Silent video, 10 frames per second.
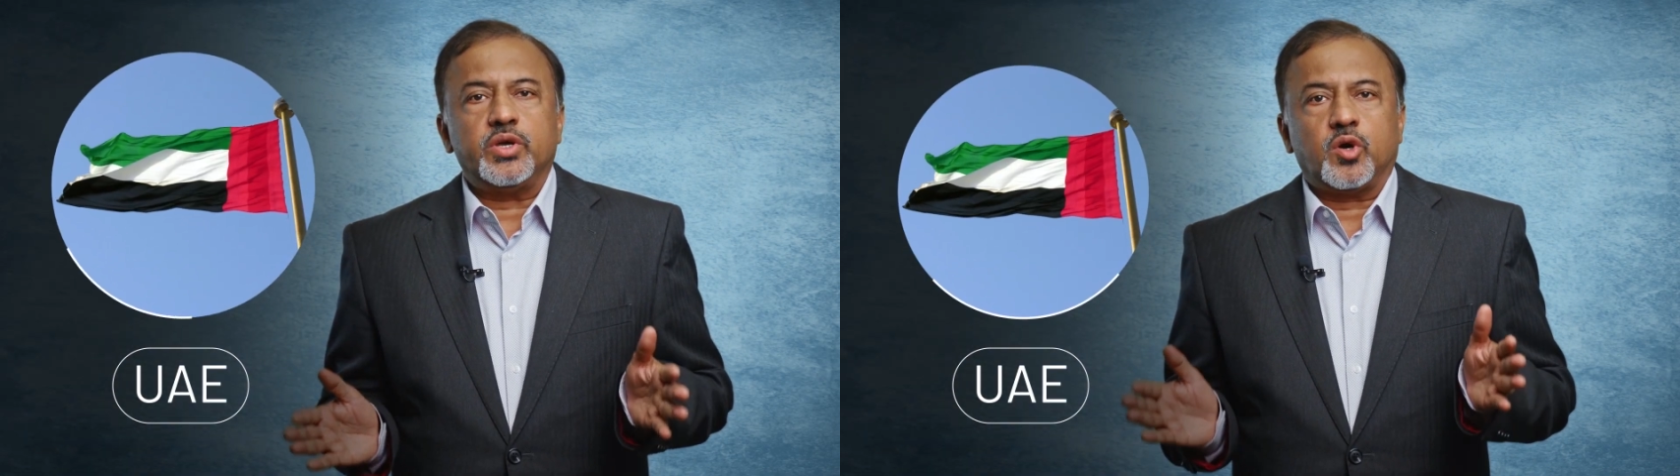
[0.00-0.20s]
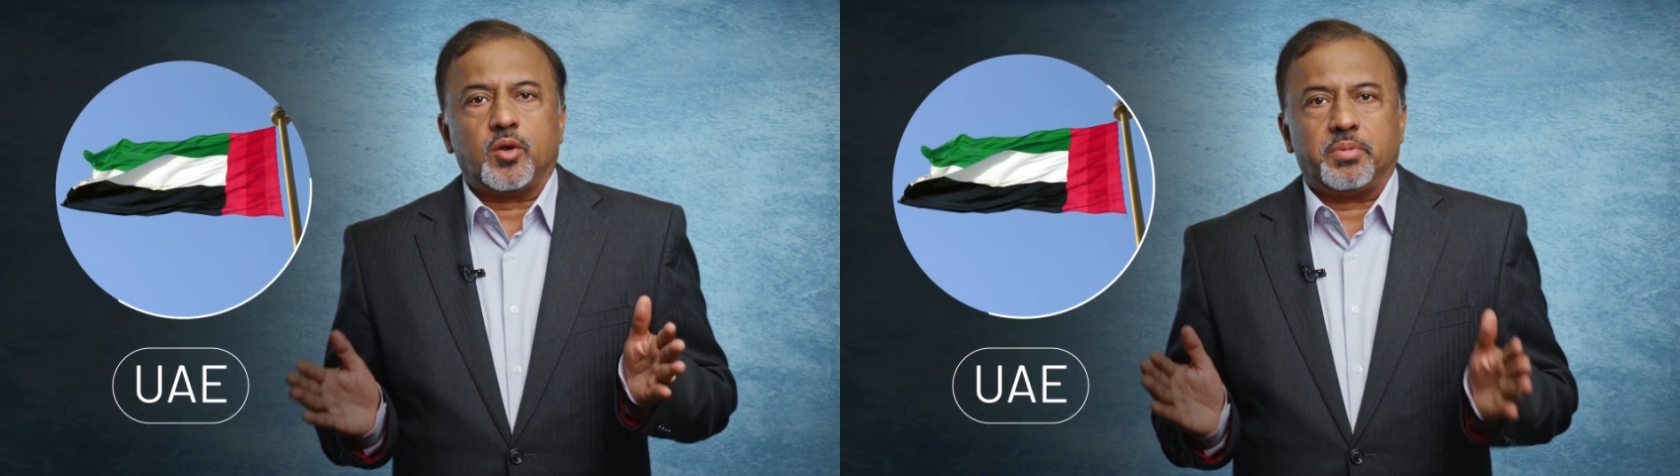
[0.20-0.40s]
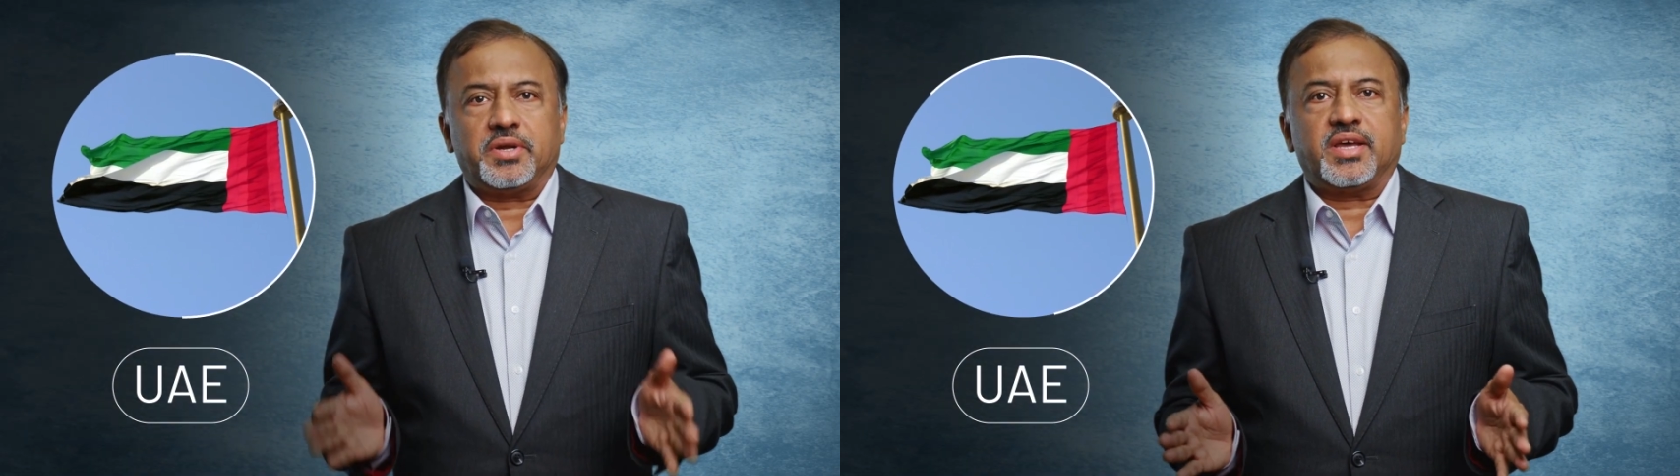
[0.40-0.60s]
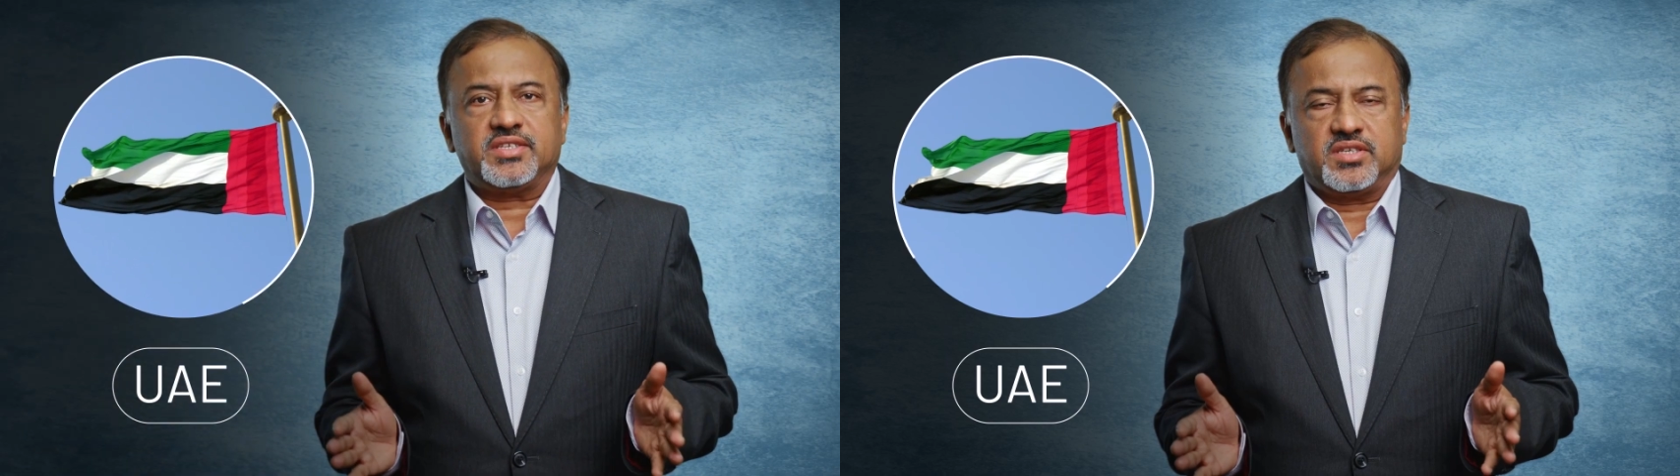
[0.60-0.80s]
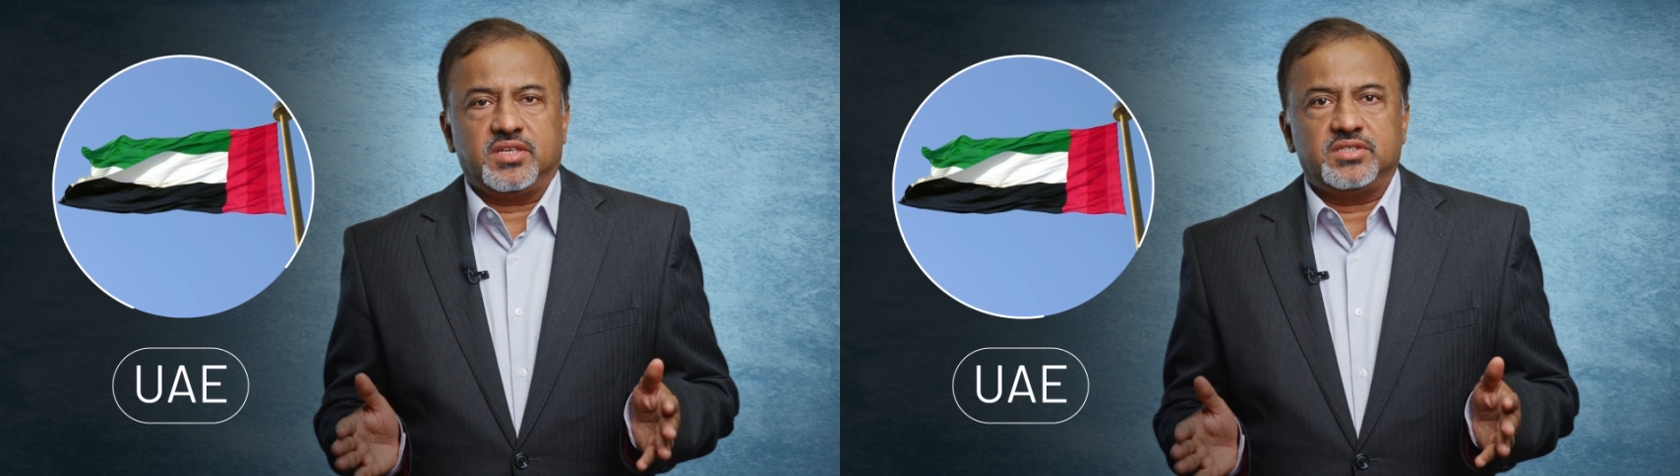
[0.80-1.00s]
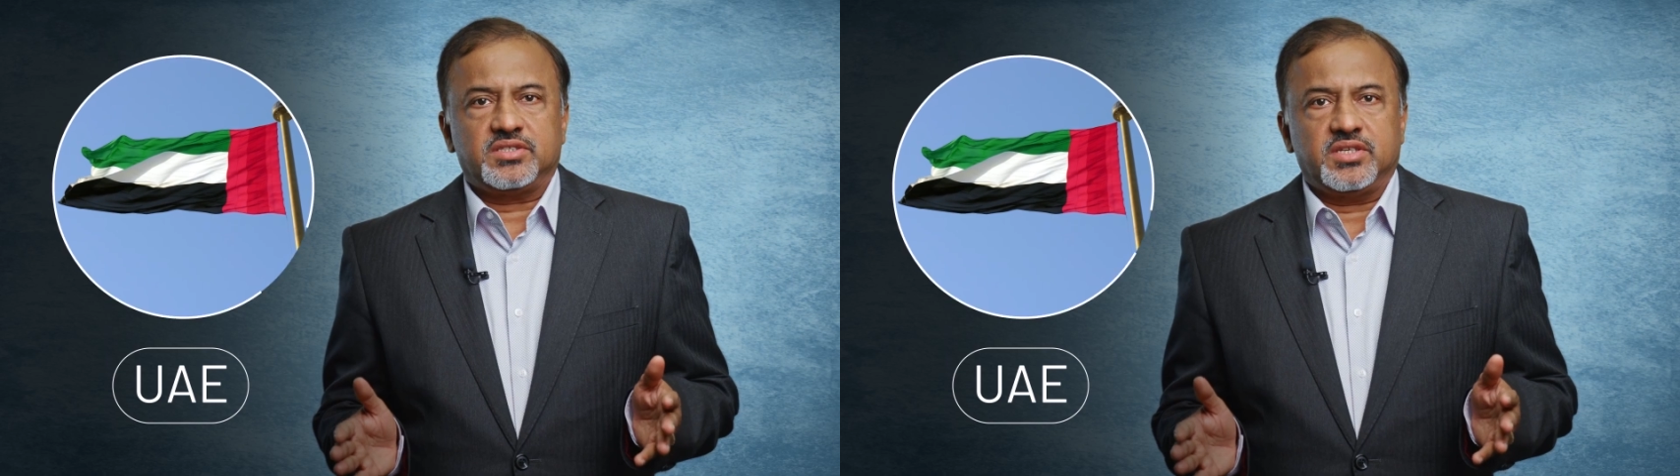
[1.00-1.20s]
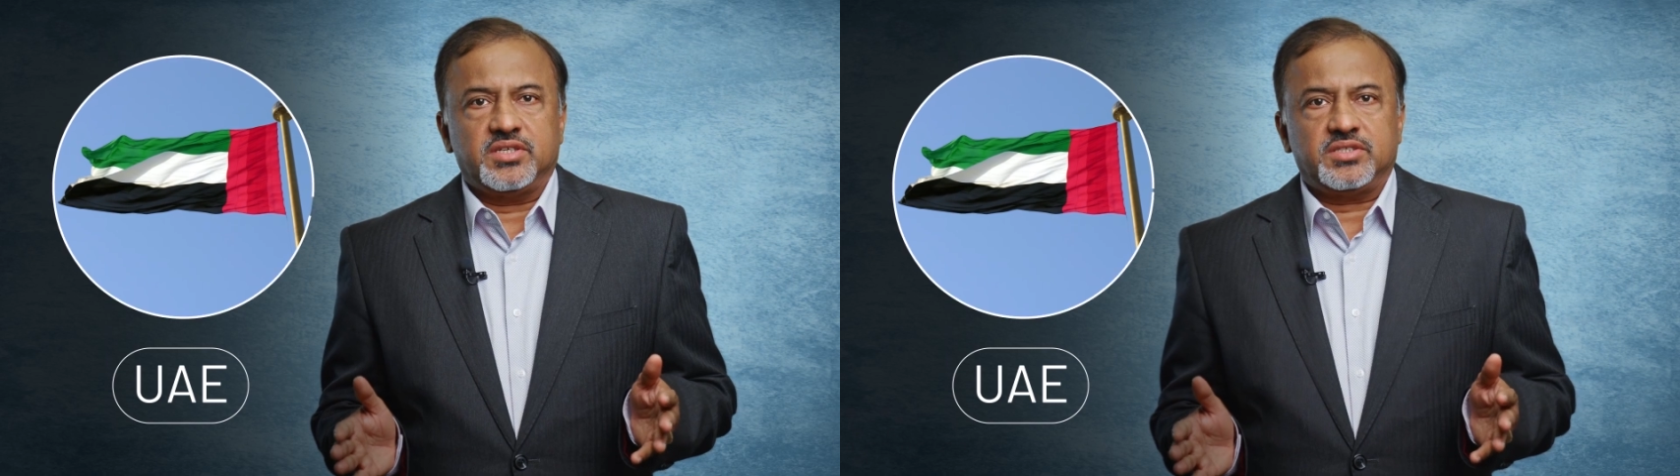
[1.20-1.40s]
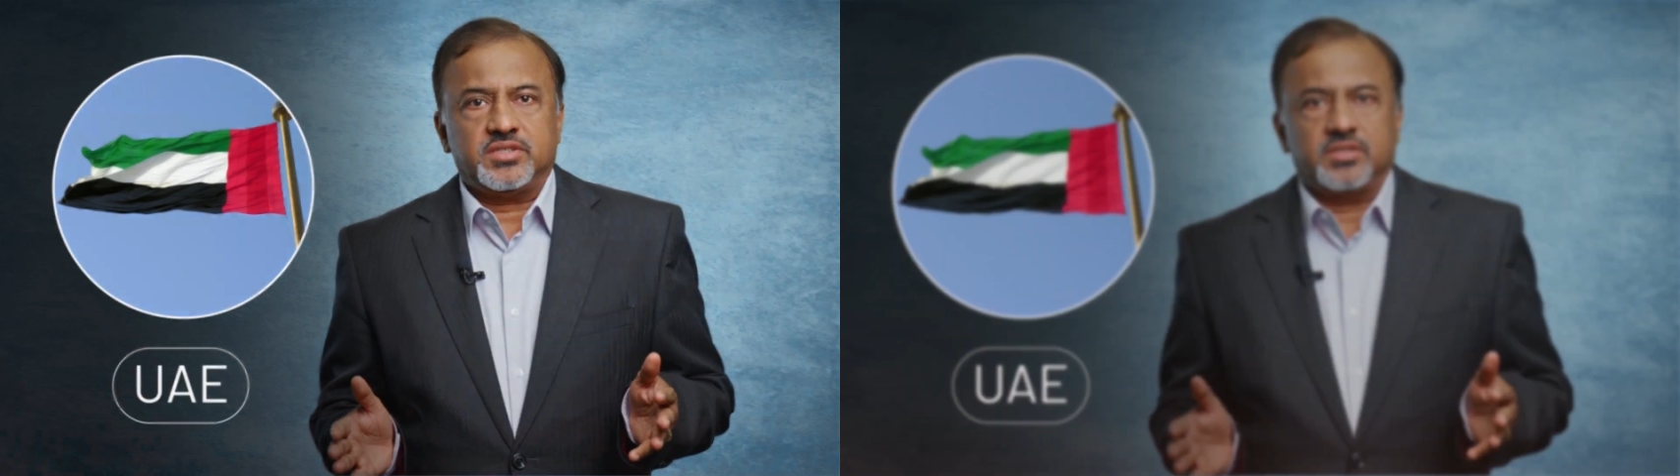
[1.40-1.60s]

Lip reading: Corporate Tax legislation.